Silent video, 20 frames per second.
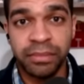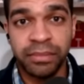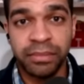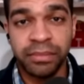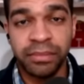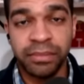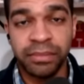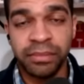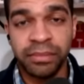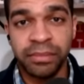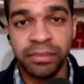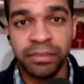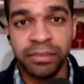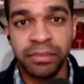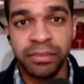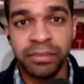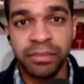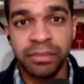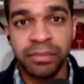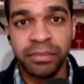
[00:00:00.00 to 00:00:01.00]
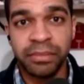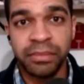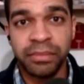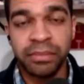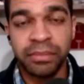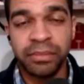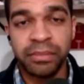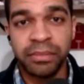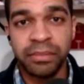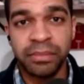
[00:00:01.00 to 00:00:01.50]

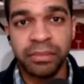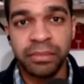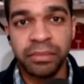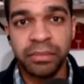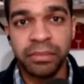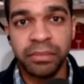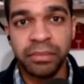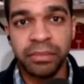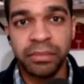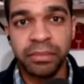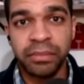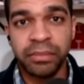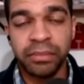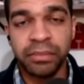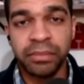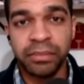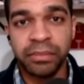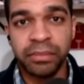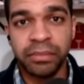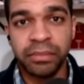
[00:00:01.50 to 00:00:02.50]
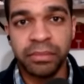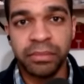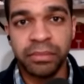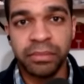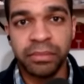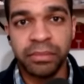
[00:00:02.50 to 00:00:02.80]
(silent)